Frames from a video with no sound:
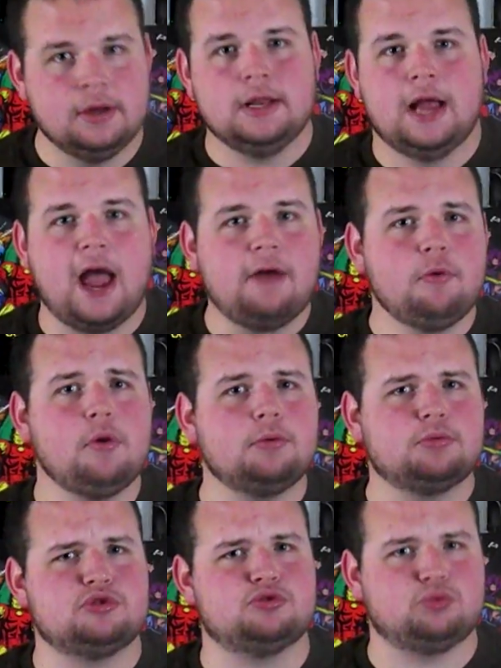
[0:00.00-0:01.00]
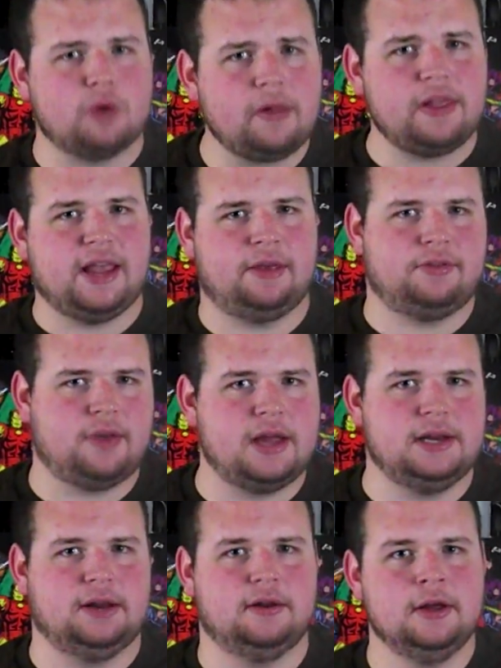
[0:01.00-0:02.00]
everyone was really
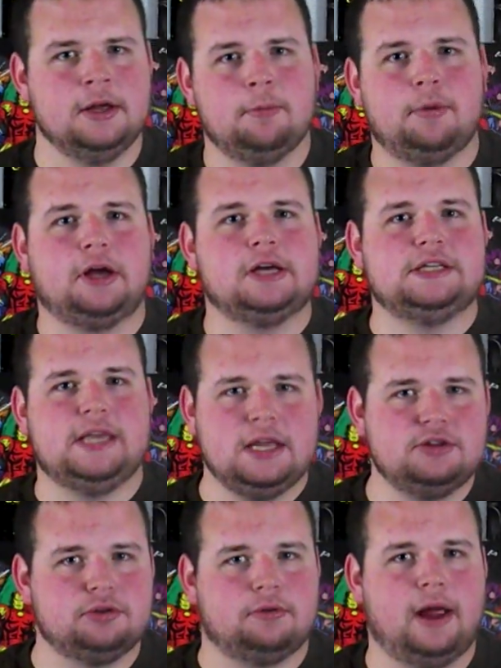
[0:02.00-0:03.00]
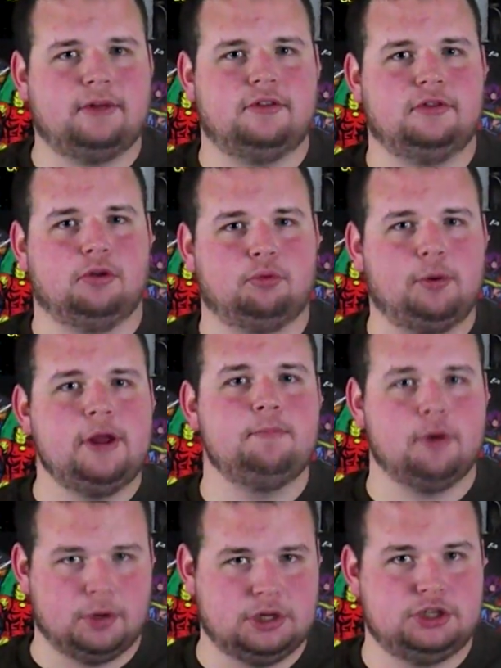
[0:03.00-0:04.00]
excited because he directed the
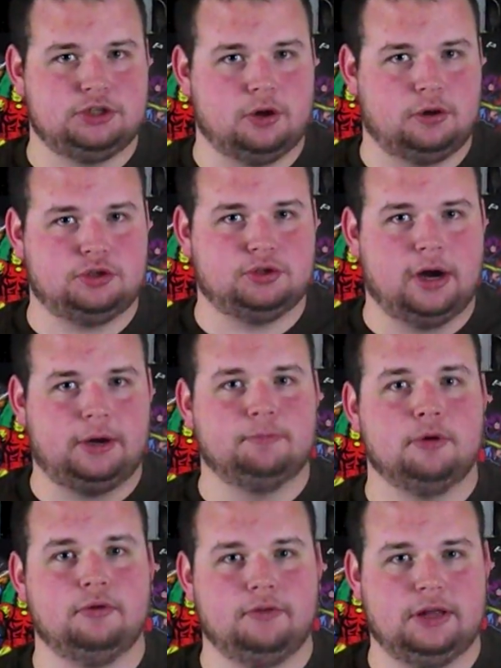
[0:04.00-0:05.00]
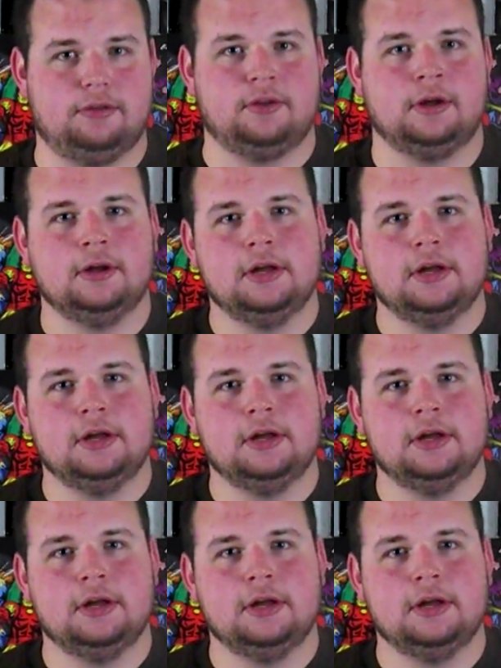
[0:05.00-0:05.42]
rebooted Star Trek movies.